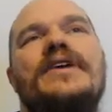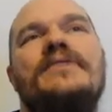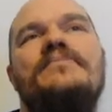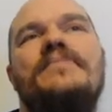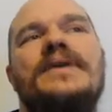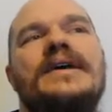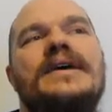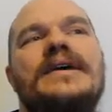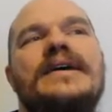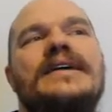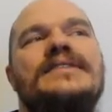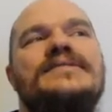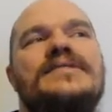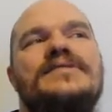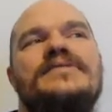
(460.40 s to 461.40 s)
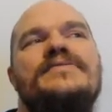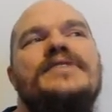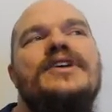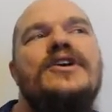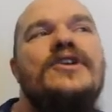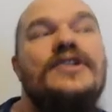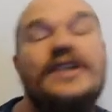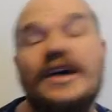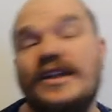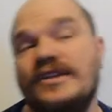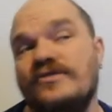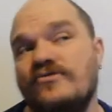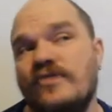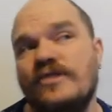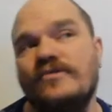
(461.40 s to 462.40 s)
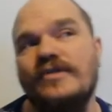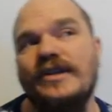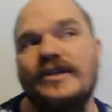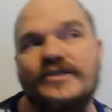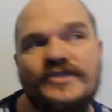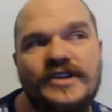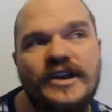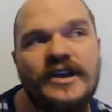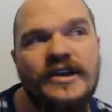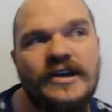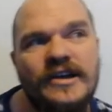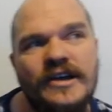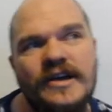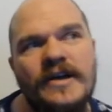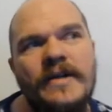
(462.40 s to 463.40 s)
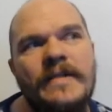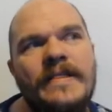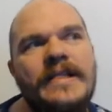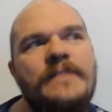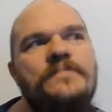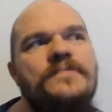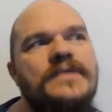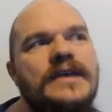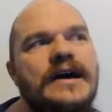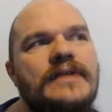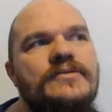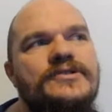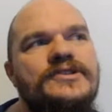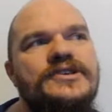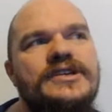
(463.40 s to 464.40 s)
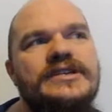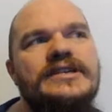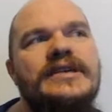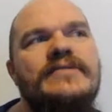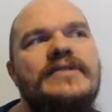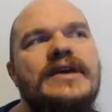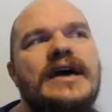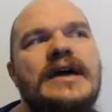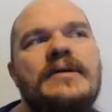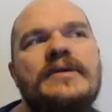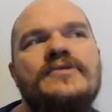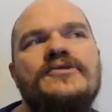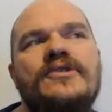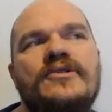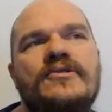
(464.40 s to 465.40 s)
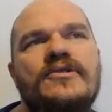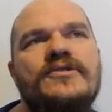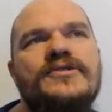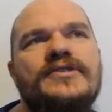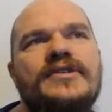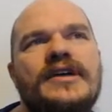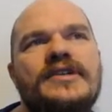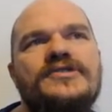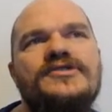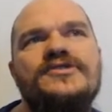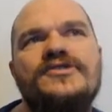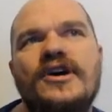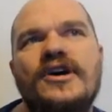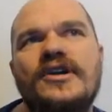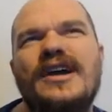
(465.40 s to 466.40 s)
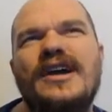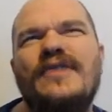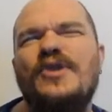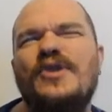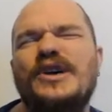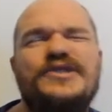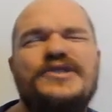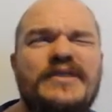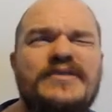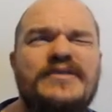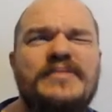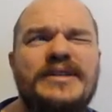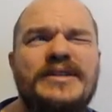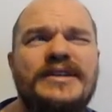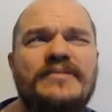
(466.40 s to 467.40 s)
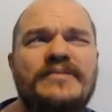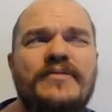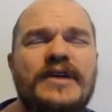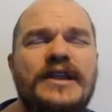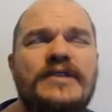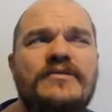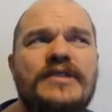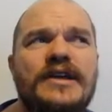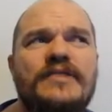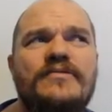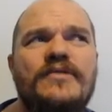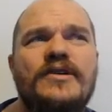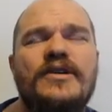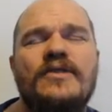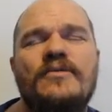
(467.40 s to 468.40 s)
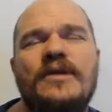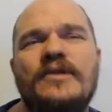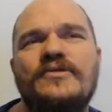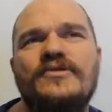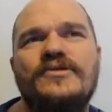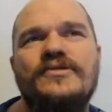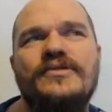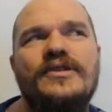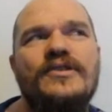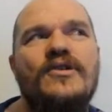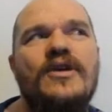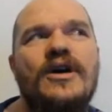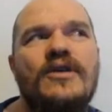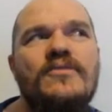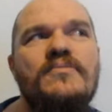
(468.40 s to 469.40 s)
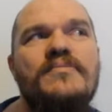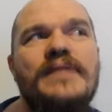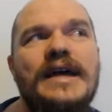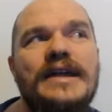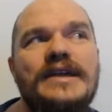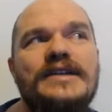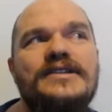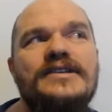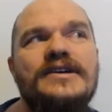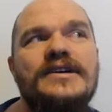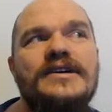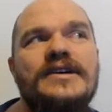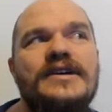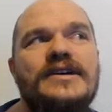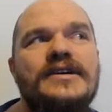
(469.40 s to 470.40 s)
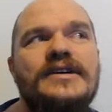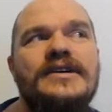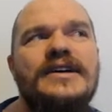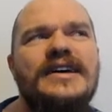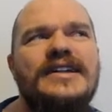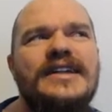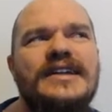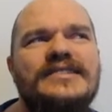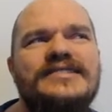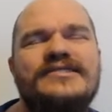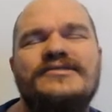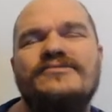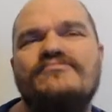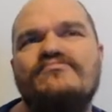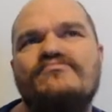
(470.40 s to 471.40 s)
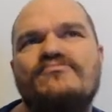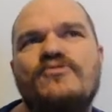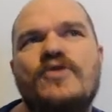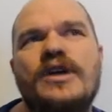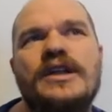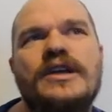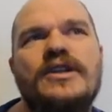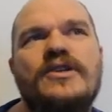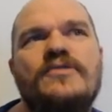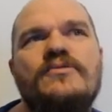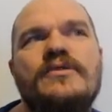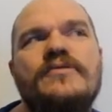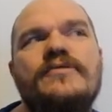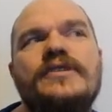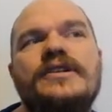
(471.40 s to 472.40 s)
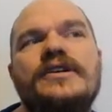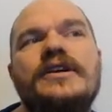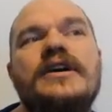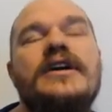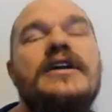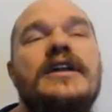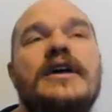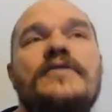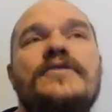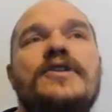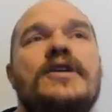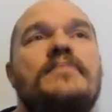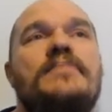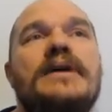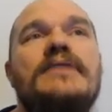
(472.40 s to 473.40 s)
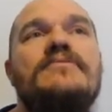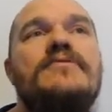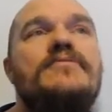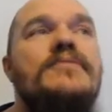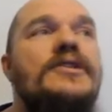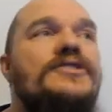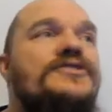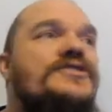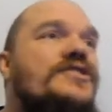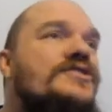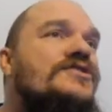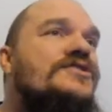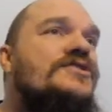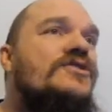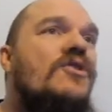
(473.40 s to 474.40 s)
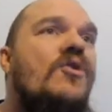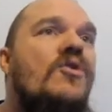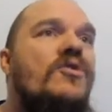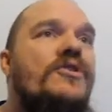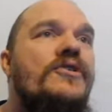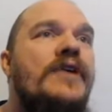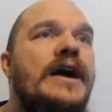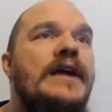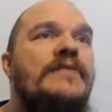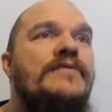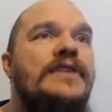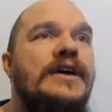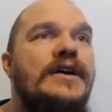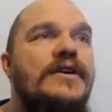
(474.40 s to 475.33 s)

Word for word: being excessively hard, and it's quite realistic. I would suggest leaving extra ground stations on, otherwise, you have to build a radio network around your home planet, and that's really not worth it. Now, if you're not playing with mods, this is all you have here.